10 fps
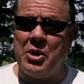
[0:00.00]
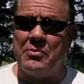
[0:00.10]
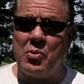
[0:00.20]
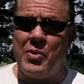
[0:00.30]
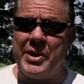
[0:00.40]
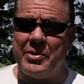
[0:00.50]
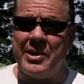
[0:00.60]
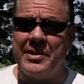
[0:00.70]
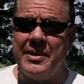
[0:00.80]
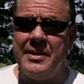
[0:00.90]

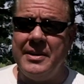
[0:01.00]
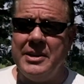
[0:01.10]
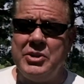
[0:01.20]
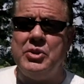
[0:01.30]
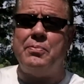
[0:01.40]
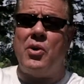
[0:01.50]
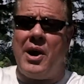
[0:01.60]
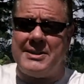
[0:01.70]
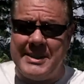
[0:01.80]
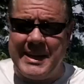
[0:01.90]
overwintering. Super
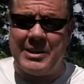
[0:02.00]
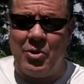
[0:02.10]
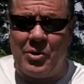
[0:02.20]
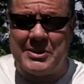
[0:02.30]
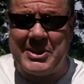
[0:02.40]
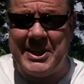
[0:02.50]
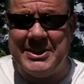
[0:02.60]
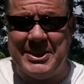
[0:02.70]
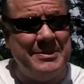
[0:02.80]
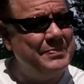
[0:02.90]
hots need a long
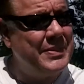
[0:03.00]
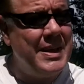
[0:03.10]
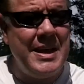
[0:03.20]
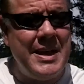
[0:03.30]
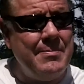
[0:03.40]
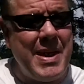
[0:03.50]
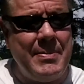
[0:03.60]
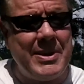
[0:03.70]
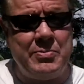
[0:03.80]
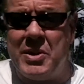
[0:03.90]
season,
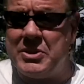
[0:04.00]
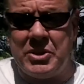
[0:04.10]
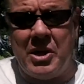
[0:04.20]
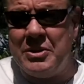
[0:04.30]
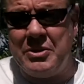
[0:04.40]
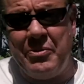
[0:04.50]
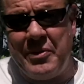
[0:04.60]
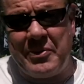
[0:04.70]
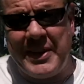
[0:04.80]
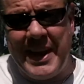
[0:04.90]
maybe as much as
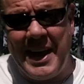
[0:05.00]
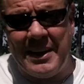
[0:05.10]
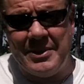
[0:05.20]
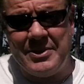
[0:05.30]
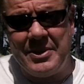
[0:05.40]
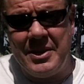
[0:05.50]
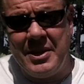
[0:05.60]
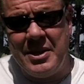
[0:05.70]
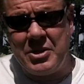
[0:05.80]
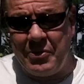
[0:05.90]
150 days.
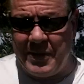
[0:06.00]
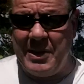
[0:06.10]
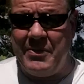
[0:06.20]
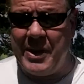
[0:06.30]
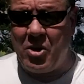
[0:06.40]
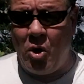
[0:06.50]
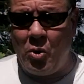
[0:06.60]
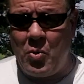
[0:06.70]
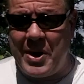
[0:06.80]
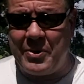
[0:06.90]
So if you live in a cold
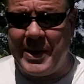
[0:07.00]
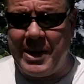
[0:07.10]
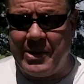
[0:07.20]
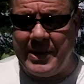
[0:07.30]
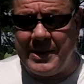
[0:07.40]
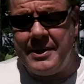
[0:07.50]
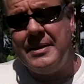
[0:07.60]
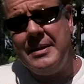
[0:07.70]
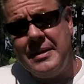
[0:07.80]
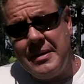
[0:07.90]
weather area,
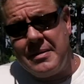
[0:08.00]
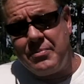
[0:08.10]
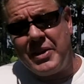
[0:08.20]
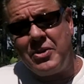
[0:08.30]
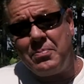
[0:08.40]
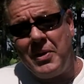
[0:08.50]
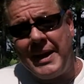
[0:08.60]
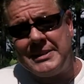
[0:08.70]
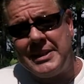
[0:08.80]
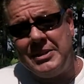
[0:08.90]
bring your
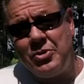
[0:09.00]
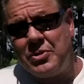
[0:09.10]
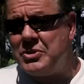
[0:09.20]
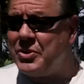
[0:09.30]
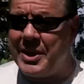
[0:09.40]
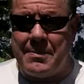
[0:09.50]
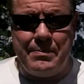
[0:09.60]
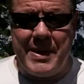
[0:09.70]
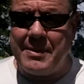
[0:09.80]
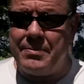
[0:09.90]
plants indoors. You'll get a
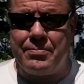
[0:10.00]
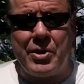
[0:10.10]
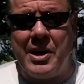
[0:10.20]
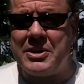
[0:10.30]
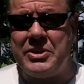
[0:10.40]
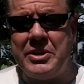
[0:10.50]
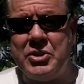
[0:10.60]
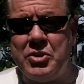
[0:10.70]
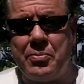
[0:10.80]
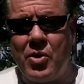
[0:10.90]
big production of
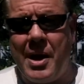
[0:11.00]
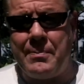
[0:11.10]
super hot